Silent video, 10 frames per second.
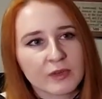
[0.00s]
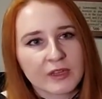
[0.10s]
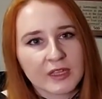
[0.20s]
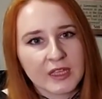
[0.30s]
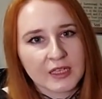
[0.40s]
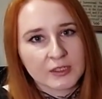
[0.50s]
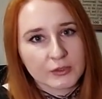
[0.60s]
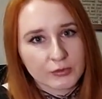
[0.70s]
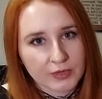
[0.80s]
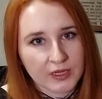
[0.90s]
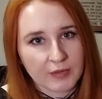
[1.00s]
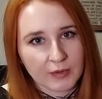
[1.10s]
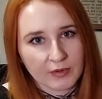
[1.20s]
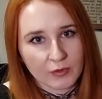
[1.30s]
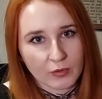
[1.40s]
with EX3 coming
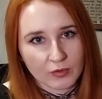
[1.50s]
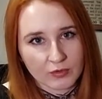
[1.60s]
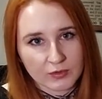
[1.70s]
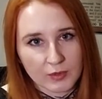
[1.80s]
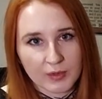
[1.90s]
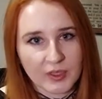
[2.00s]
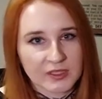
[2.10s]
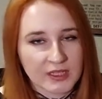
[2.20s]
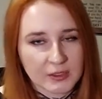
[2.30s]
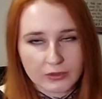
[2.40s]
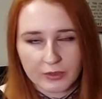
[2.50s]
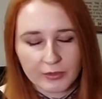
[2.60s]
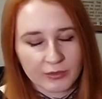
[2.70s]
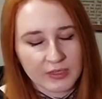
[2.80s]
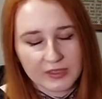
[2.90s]
around the corner as well, because EX3 will be
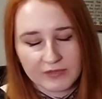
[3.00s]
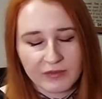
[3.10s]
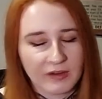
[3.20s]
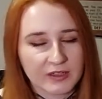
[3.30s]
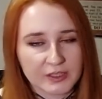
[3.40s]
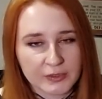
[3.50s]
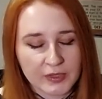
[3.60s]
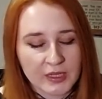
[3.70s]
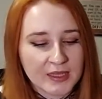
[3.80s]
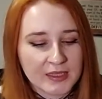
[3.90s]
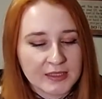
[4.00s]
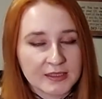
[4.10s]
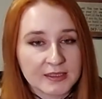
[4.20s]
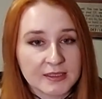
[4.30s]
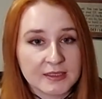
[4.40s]
released very soon,
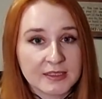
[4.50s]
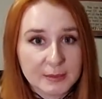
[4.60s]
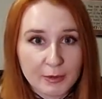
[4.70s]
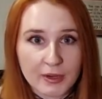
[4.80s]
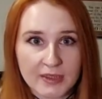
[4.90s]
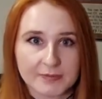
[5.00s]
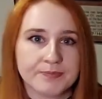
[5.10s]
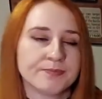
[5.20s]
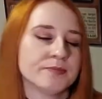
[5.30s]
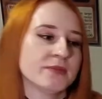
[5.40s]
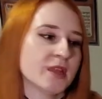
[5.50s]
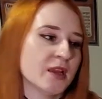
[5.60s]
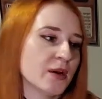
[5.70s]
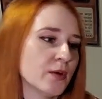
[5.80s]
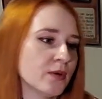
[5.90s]
is D Brigade.
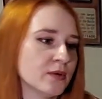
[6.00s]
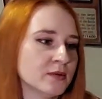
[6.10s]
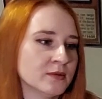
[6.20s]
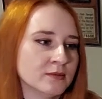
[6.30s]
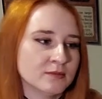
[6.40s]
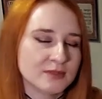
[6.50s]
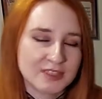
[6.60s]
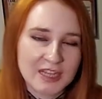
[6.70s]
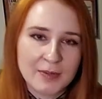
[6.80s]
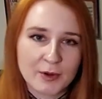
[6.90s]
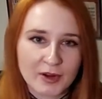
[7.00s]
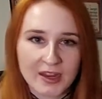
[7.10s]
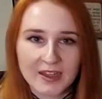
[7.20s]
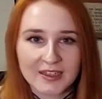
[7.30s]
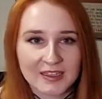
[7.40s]
Now, D
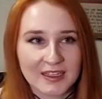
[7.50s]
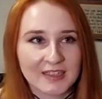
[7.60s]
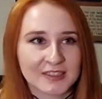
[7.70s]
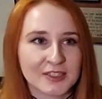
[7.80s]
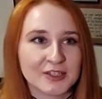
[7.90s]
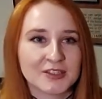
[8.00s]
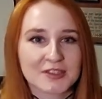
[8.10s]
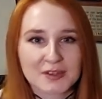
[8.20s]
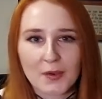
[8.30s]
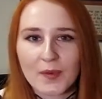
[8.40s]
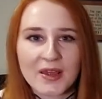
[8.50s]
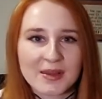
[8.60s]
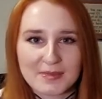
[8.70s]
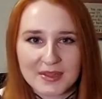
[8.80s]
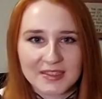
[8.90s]
Brigade has done so well
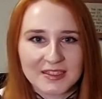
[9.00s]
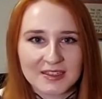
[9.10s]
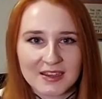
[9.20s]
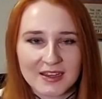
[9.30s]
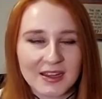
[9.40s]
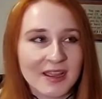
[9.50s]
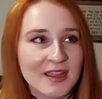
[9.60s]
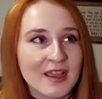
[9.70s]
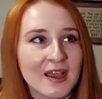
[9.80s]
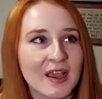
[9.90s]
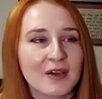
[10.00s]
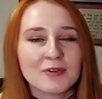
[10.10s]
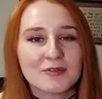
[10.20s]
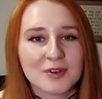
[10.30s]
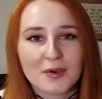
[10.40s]
in BT9. out
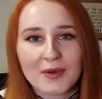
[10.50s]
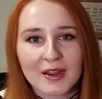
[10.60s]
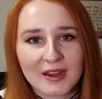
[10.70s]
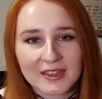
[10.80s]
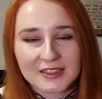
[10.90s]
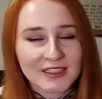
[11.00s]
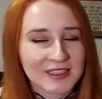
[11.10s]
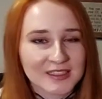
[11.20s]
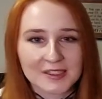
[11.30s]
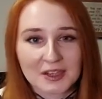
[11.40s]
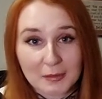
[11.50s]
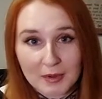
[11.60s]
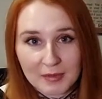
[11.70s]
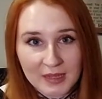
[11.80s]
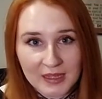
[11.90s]
of nowhere, it just kind of snuck up
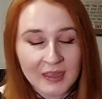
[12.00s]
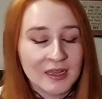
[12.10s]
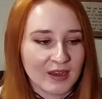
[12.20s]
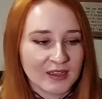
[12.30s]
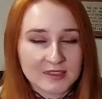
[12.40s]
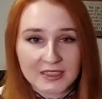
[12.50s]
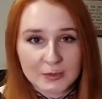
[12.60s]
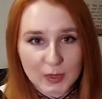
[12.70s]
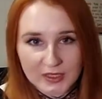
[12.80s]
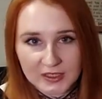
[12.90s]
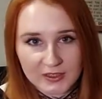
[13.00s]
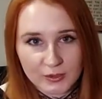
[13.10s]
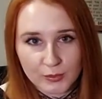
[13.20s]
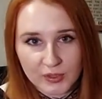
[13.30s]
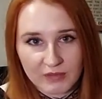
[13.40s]
on me. I didn't expect it
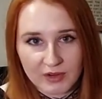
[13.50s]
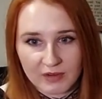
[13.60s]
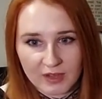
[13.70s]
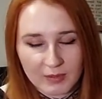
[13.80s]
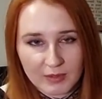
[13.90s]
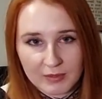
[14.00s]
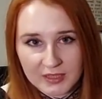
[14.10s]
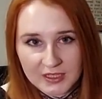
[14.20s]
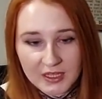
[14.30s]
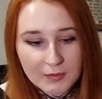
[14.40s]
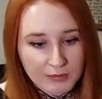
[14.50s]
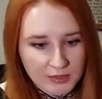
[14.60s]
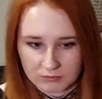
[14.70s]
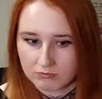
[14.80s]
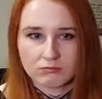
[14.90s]
to be very viable in BT9,
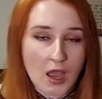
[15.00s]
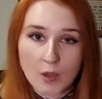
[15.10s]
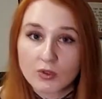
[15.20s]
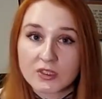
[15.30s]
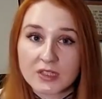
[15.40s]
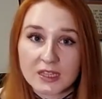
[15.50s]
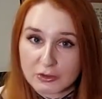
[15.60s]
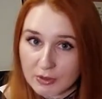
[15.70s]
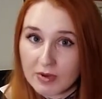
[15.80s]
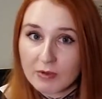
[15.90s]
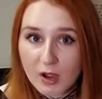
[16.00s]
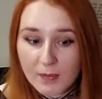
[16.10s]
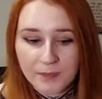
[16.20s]
but I was extremely wrong.